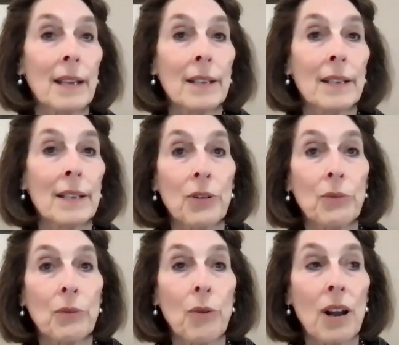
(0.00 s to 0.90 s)

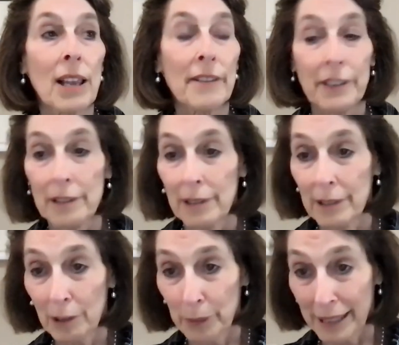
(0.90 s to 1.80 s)
So while I felt a
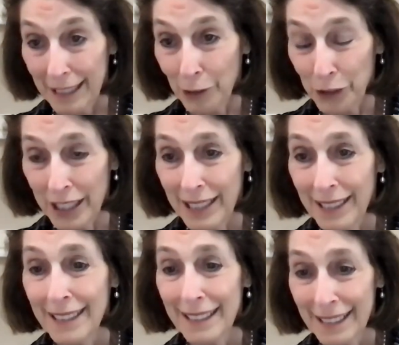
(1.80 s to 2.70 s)
little bit
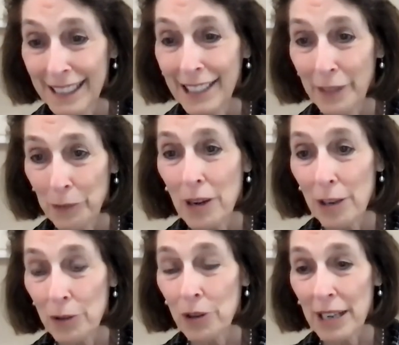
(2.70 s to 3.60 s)
guilty leaving
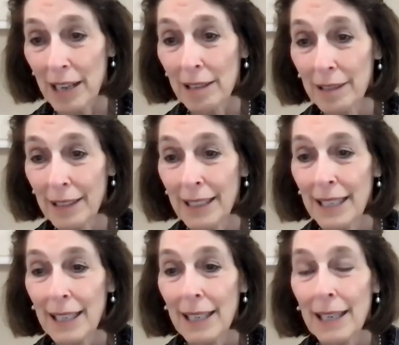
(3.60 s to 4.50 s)
Weill Cornell,
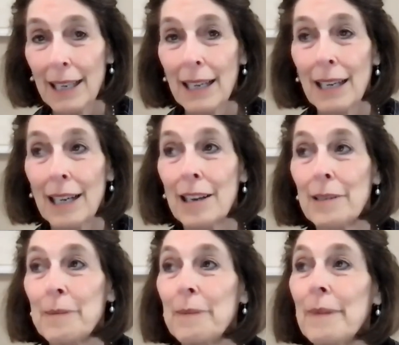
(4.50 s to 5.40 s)

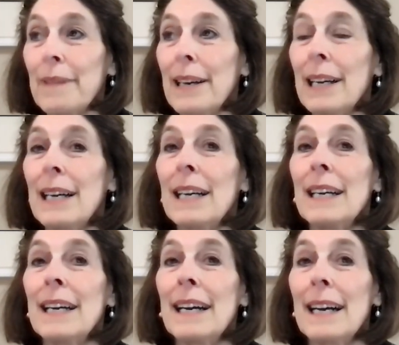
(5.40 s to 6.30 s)
I
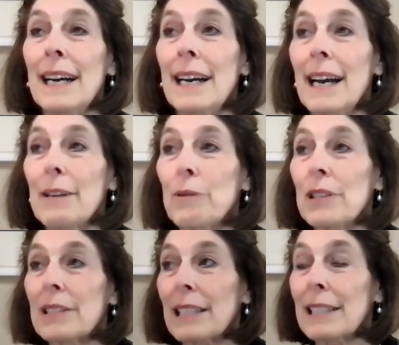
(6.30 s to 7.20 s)

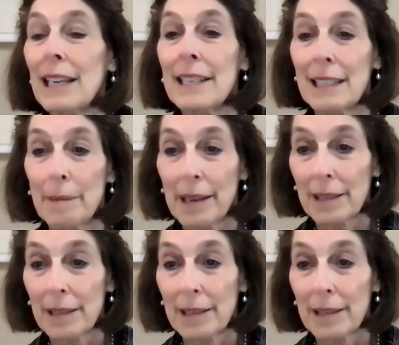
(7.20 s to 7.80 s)
was excited about